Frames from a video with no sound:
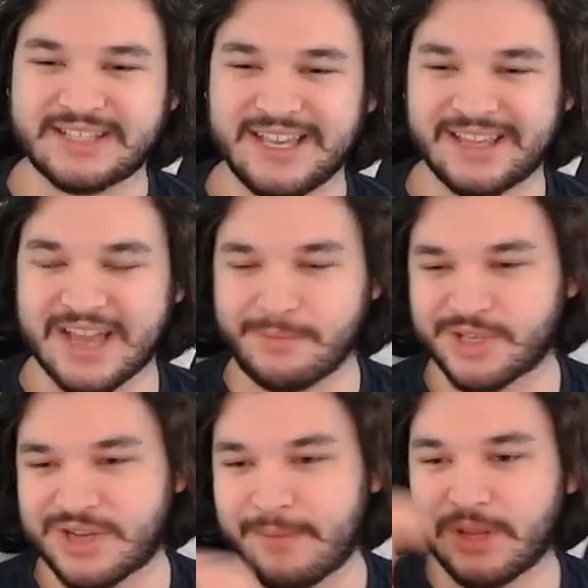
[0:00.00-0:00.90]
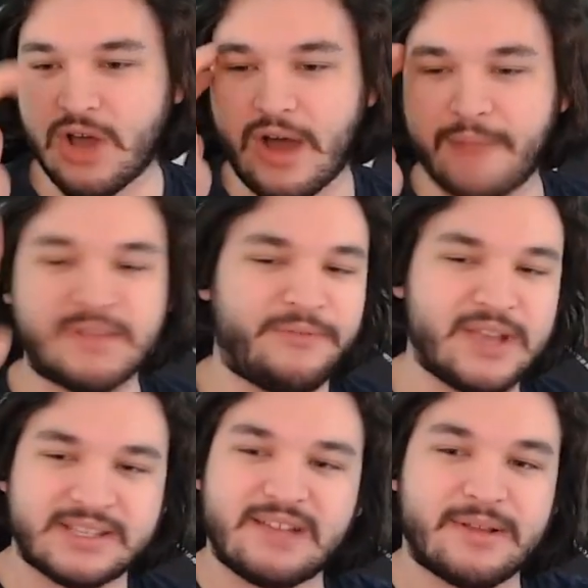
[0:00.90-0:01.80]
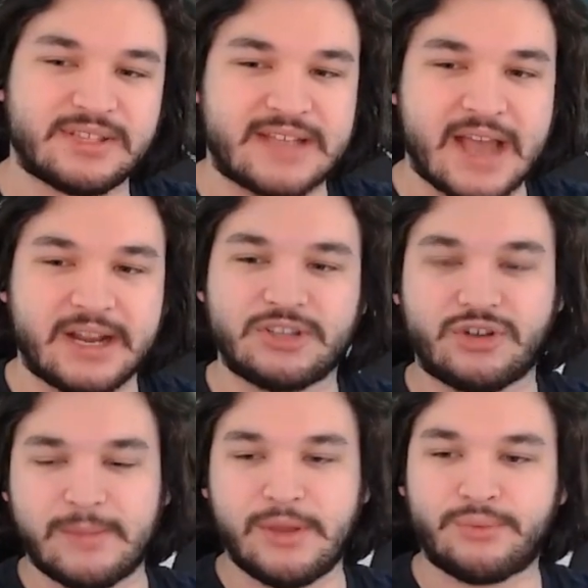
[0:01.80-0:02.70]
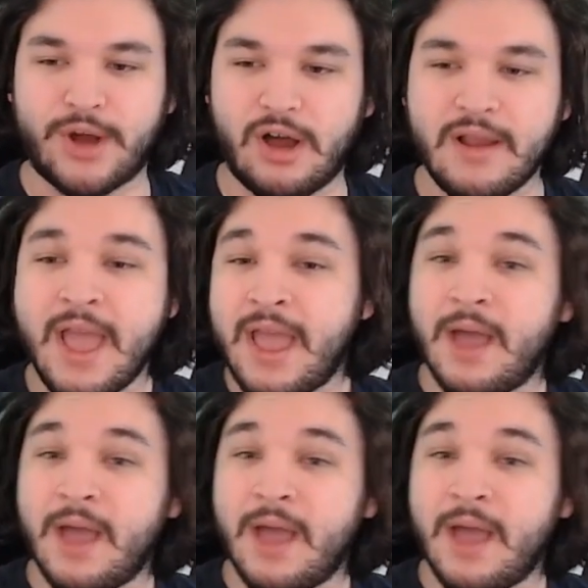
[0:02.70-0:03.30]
think in the comments down below. I'm definitely excited about the Stag Deck, don't get me wrong.